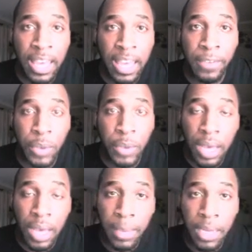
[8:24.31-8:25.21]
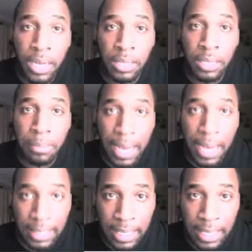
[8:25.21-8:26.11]
If you come in under
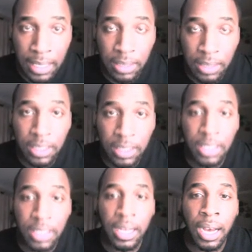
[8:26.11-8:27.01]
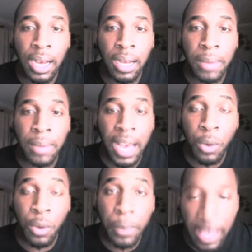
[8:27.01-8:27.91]
my link, I
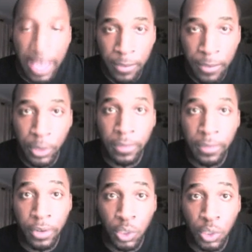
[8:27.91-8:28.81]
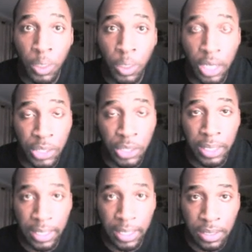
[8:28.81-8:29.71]
will pay for your first 100
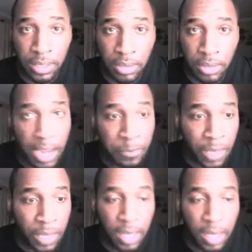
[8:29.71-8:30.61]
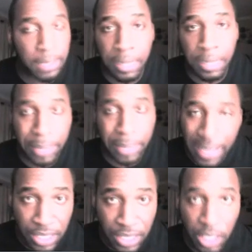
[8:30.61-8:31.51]
clicks. Okay. I'm not
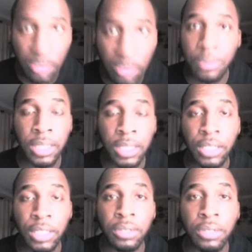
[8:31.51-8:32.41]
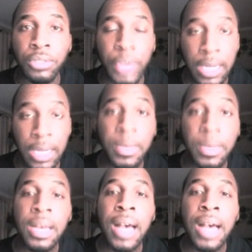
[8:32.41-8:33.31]
BSing you. I'm telling you straight up.
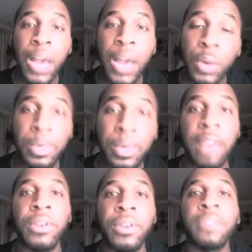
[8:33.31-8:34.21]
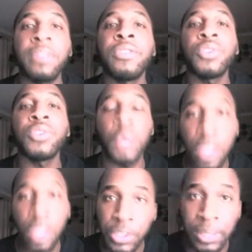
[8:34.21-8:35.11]
I will pay for your first
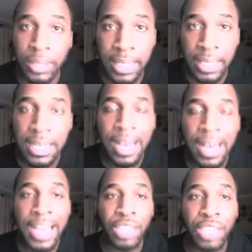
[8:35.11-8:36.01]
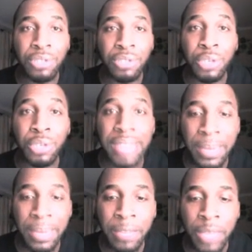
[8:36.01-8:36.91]
100 links. I use
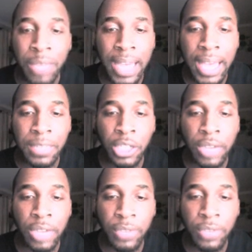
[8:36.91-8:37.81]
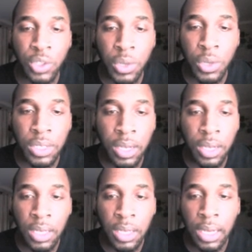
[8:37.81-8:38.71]
Udimi as my traffic source.
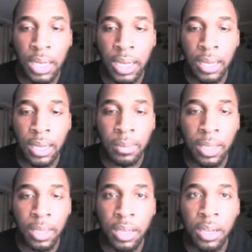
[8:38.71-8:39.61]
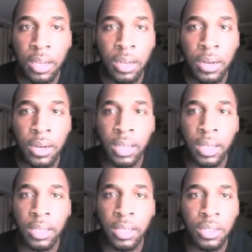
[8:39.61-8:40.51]
Here it
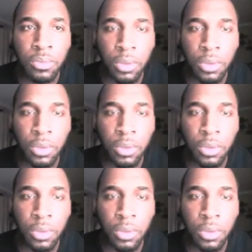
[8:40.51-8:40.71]
is. Nope.